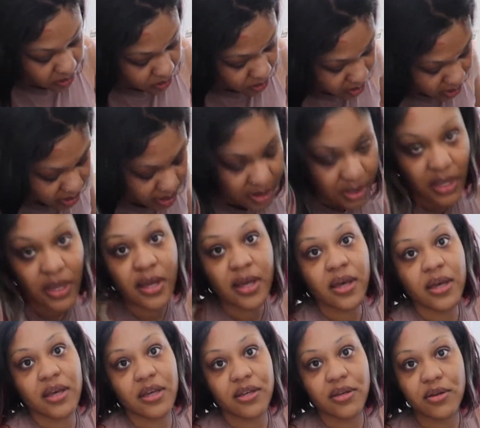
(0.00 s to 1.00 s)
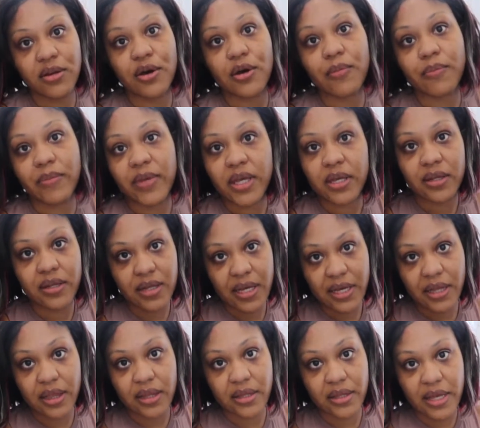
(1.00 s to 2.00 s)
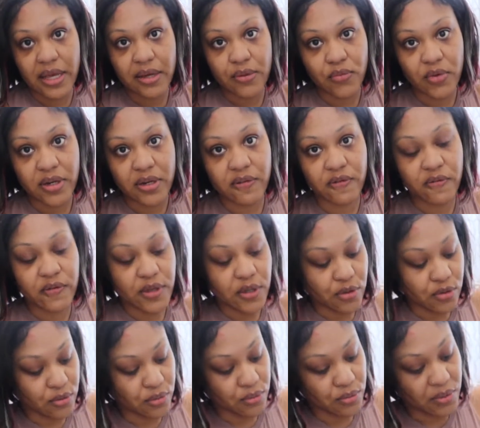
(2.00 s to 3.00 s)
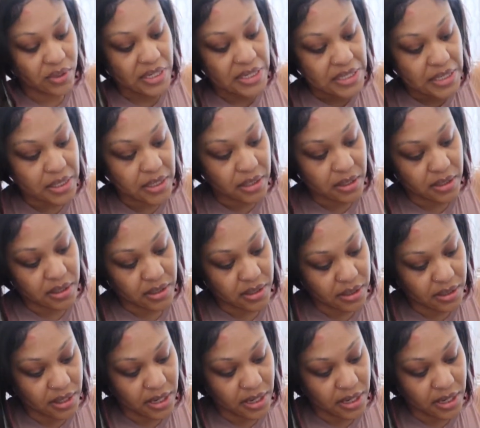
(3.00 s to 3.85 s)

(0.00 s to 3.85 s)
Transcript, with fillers: course, you know, men they, they want to feel needed and